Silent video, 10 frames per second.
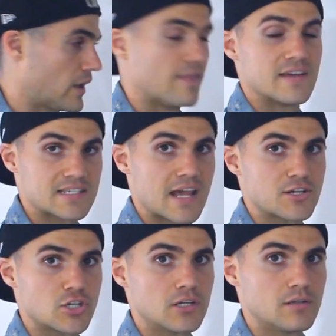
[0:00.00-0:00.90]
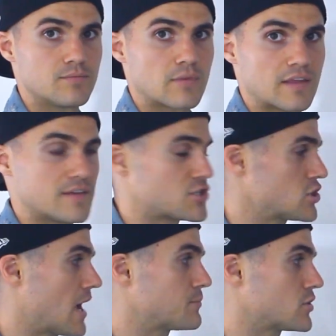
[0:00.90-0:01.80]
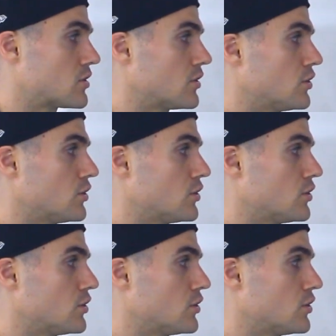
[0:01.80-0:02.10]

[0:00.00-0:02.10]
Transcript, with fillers: in this section, in this chapter,